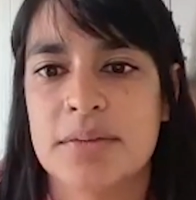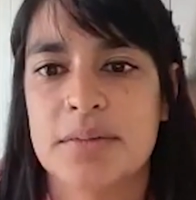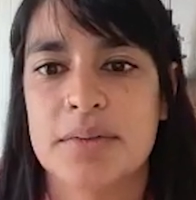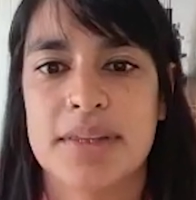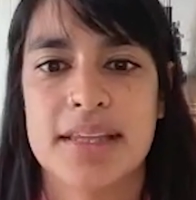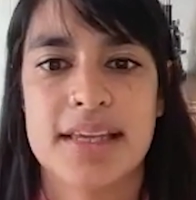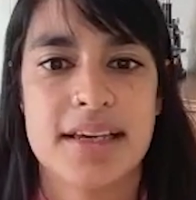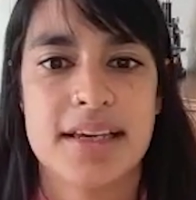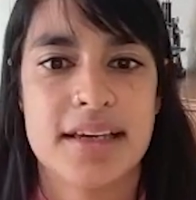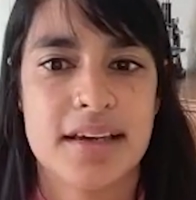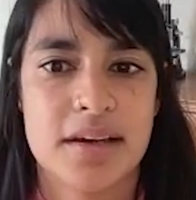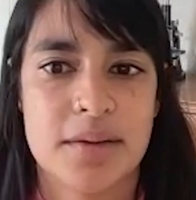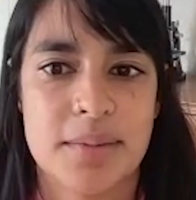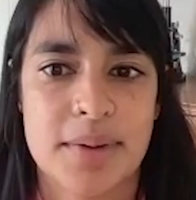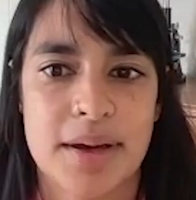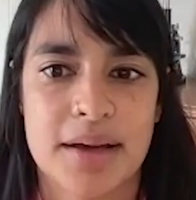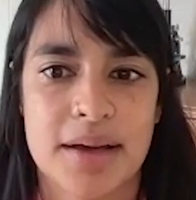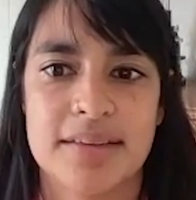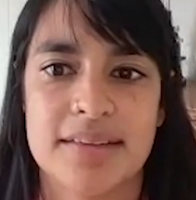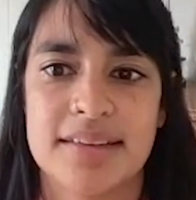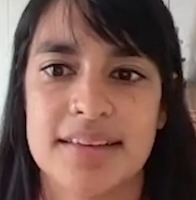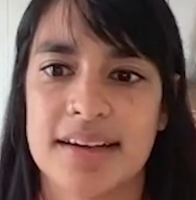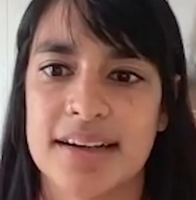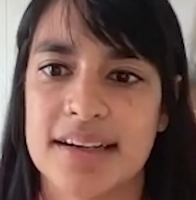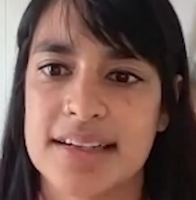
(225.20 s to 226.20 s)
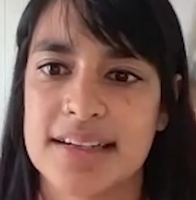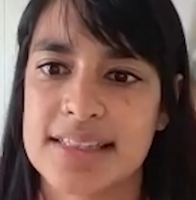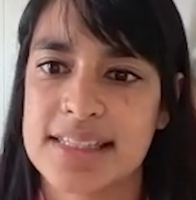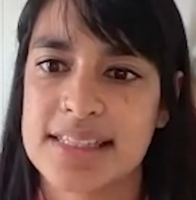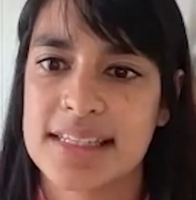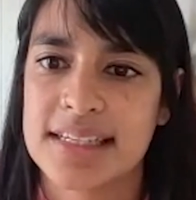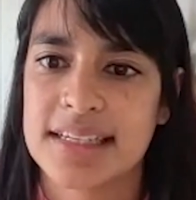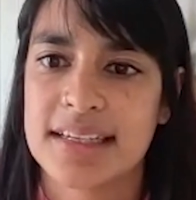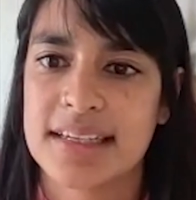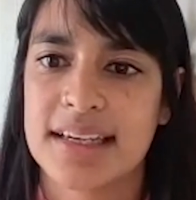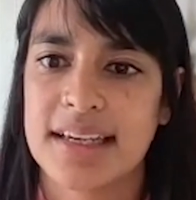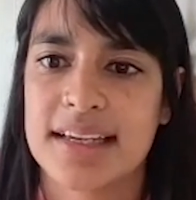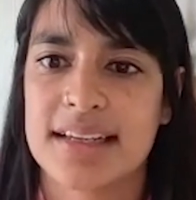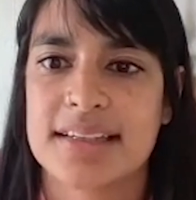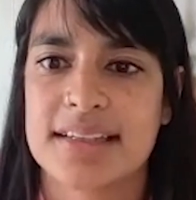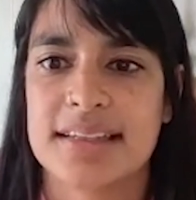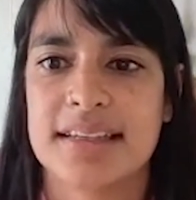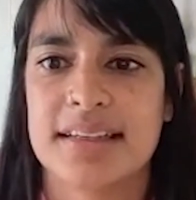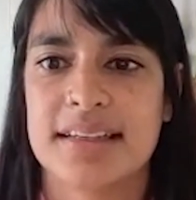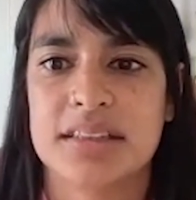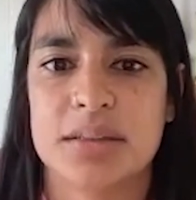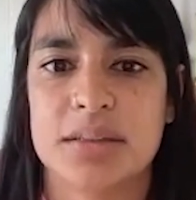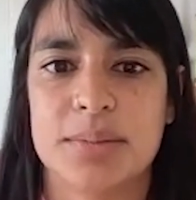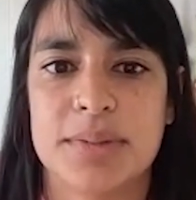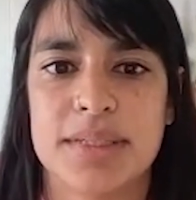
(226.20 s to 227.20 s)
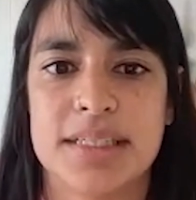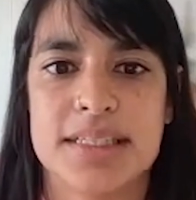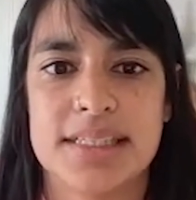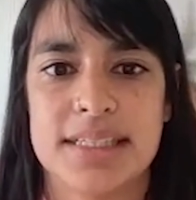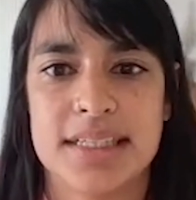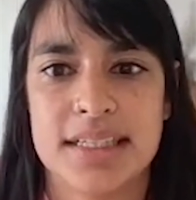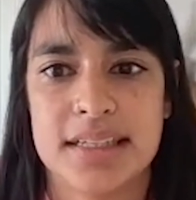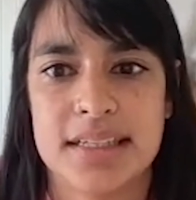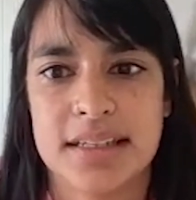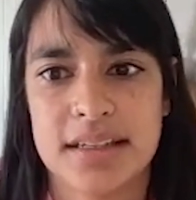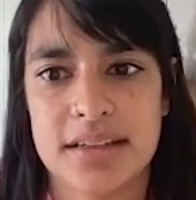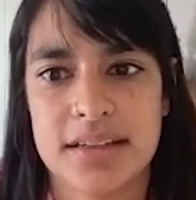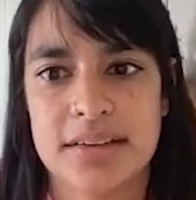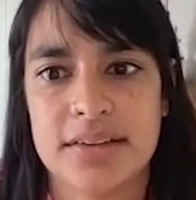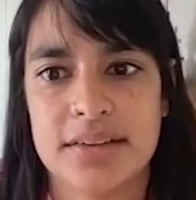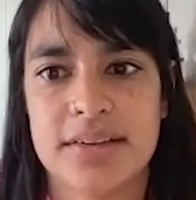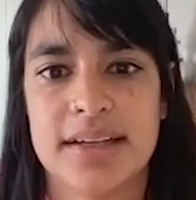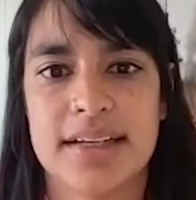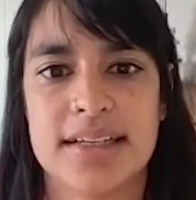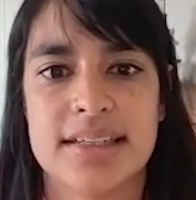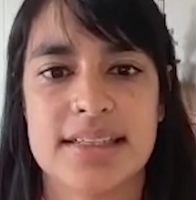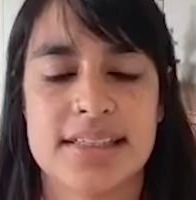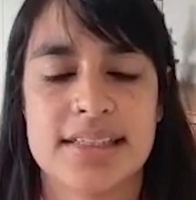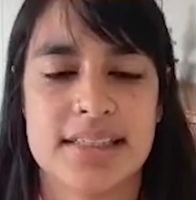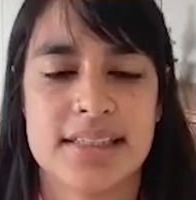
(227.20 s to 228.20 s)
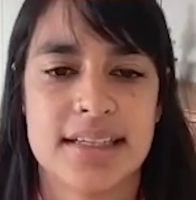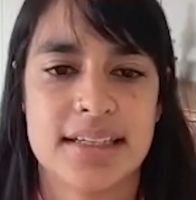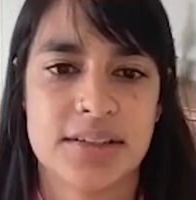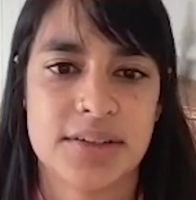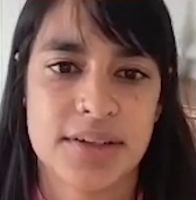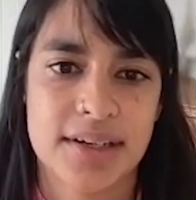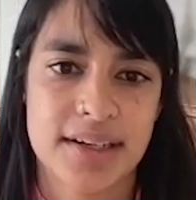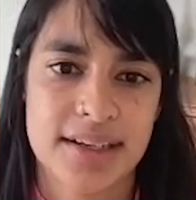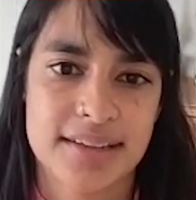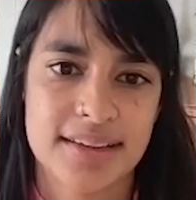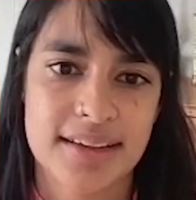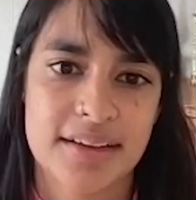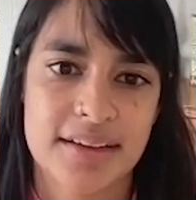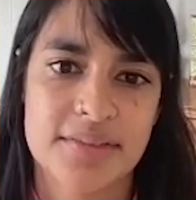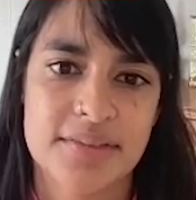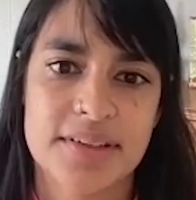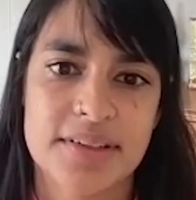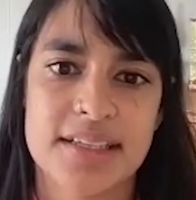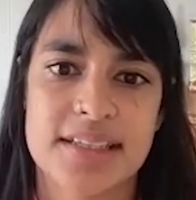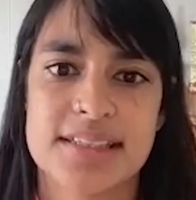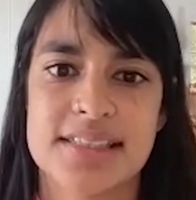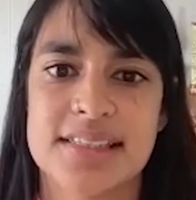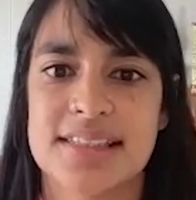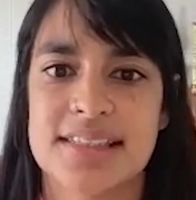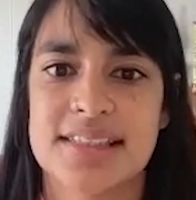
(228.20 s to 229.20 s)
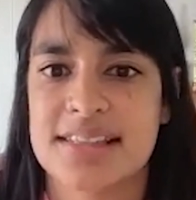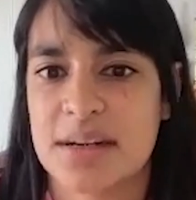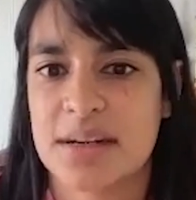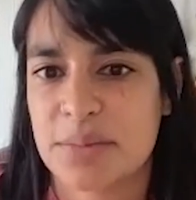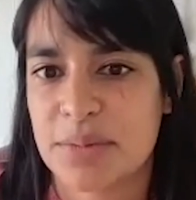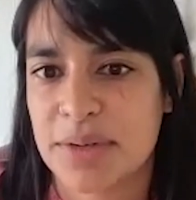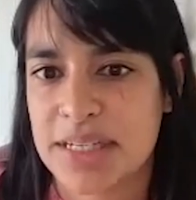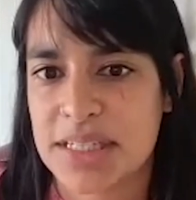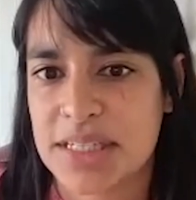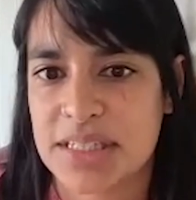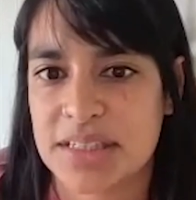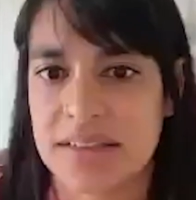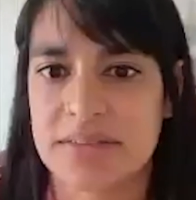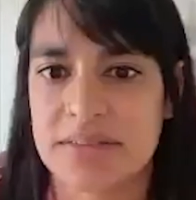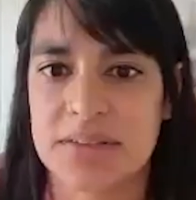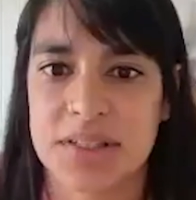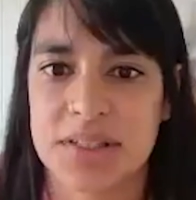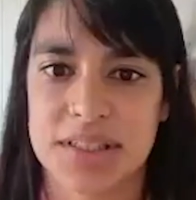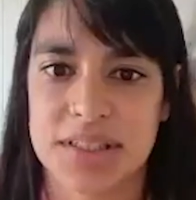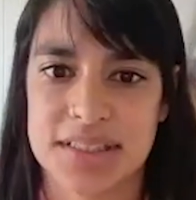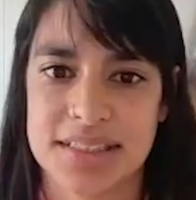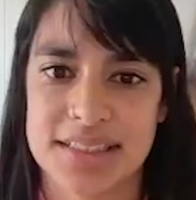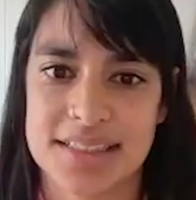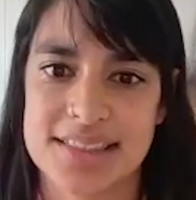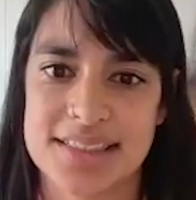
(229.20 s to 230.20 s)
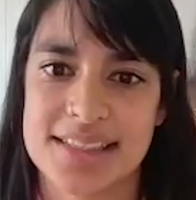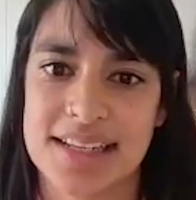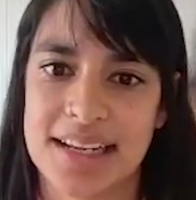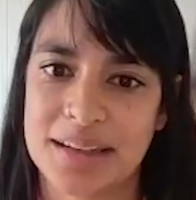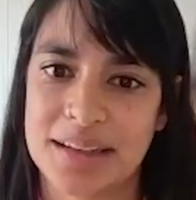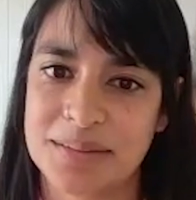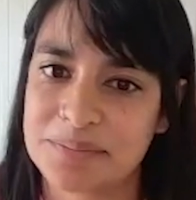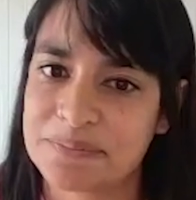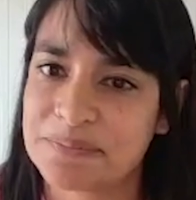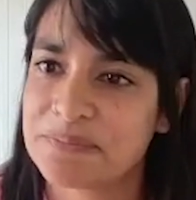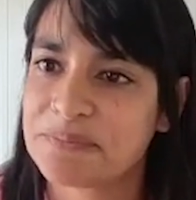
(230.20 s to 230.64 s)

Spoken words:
thinking about CRT, anti-LGBTQ, anti-trans advocacy, separation of church and state.